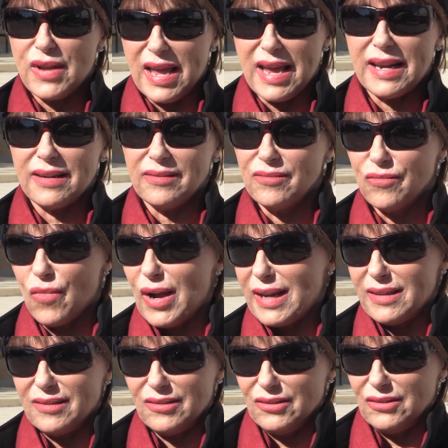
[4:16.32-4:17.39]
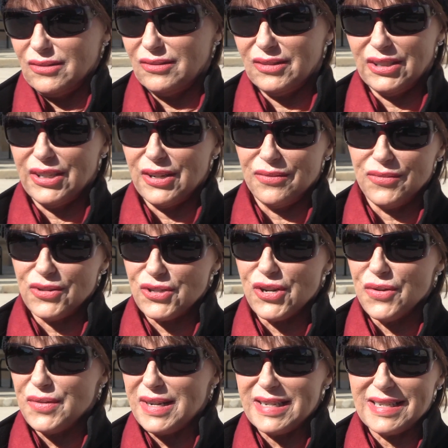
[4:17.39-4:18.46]
can? Why, you know, there's
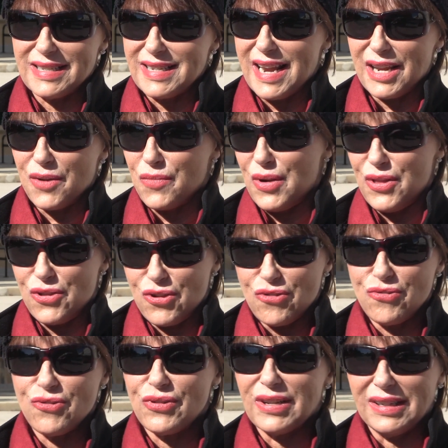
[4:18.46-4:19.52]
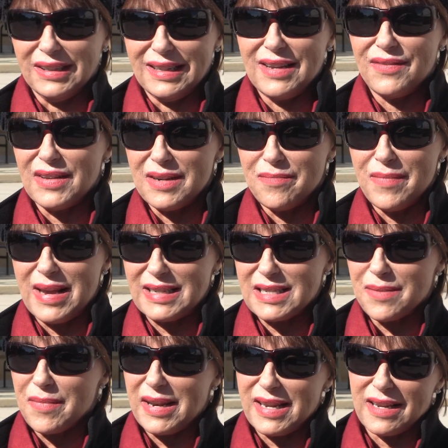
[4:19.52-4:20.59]
no need to take it with you. You can leave it and make
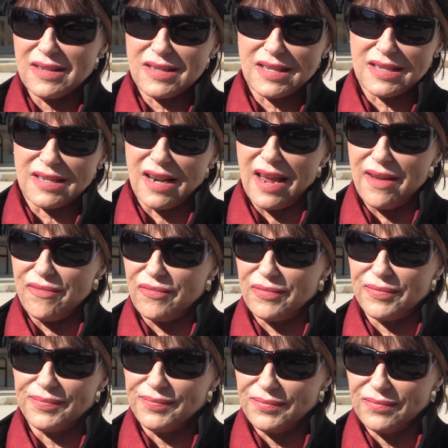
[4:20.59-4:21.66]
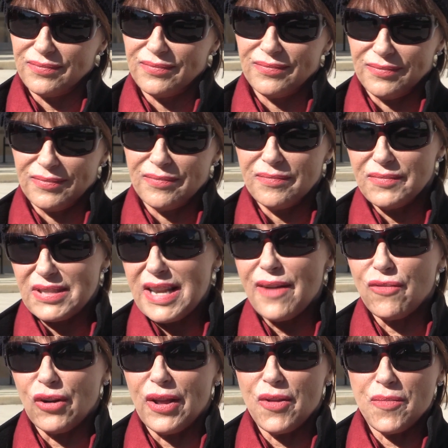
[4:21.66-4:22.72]
somebody else's life,
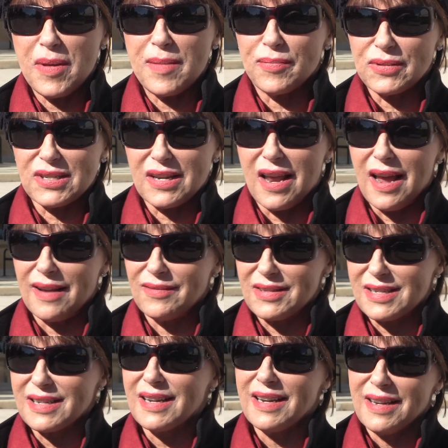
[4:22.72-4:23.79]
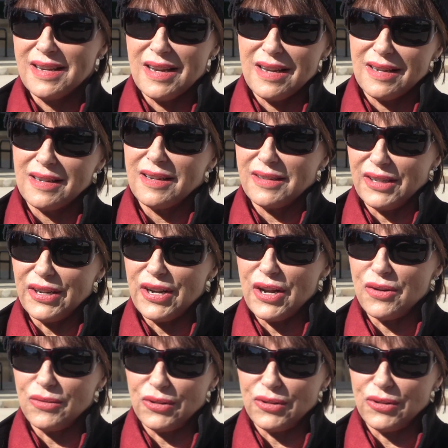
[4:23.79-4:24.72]
several other people's lives, you know,